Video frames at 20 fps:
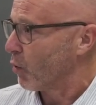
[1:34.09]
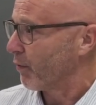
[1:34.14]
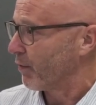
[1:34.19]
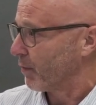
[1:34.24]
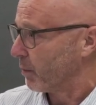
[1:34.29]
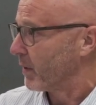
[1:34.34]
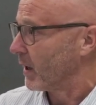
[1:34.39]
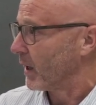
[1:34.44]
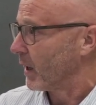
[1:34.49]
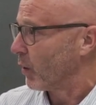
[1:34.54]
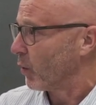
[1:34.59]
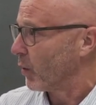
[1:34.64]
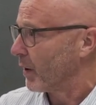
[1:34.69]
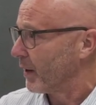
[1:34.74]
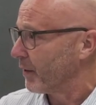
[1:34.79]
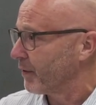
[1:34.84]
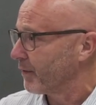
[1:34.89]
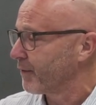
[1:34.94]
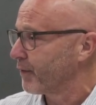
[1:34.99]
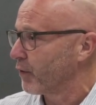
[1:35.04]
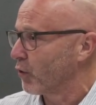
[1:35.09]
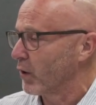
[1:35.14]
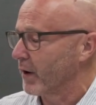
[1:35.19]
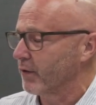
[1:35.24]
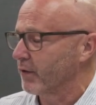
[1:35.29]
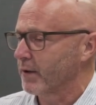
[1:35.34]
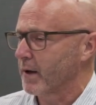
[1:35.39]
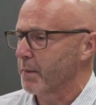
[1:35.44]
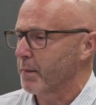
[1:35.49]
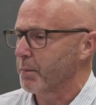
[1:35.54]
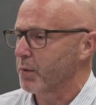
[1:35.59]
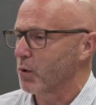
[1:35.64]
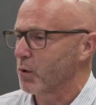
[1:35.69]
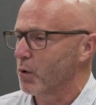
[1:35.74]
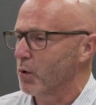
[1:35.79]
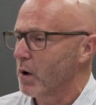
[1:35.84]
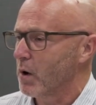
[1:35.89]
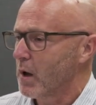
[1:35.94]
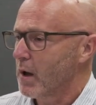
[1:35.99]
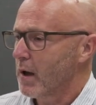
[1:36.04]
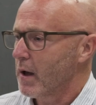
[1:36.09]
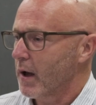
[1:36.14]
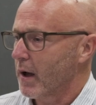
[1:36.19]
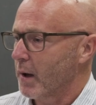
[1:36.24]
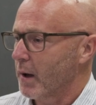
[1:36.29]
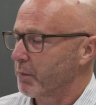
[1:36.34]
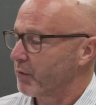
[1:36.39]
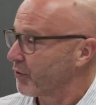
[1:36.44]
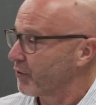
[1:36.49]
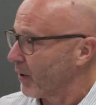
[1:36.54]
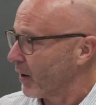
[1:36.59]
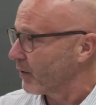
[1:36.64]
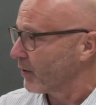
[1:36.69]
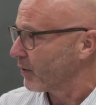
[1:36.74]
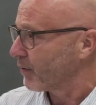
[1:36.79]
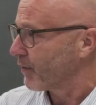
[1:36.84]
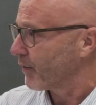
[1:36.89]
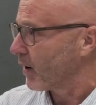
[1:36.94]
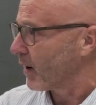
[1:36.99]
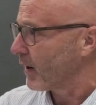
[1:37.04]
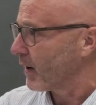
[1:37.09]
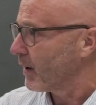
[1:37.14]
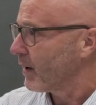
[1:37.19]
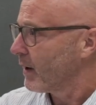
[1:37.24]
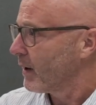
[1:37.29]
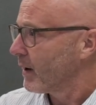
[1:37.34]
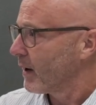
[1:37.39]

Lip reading: familiar with. For example, Certify.